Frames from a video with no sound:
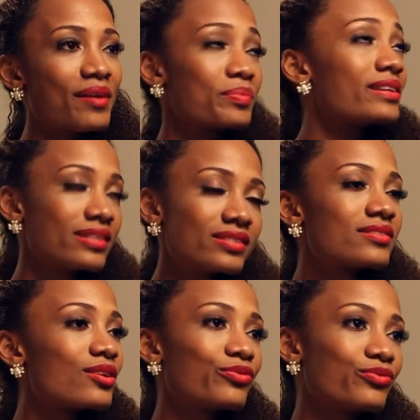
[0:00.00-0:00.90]
But it's
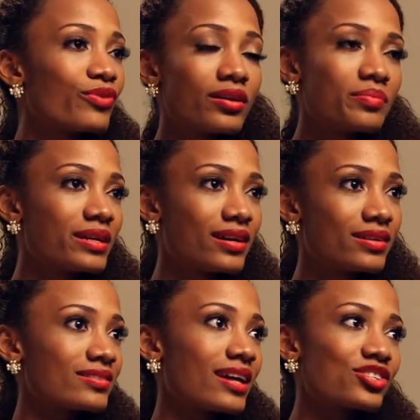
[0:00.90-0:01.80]
still fun
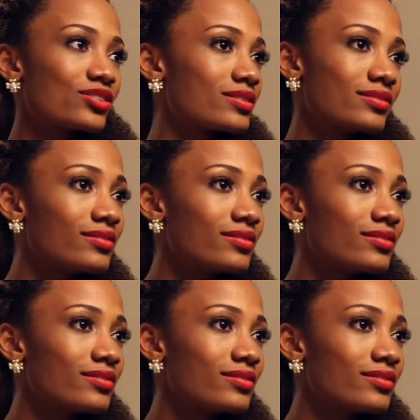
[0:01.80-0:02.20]
because I just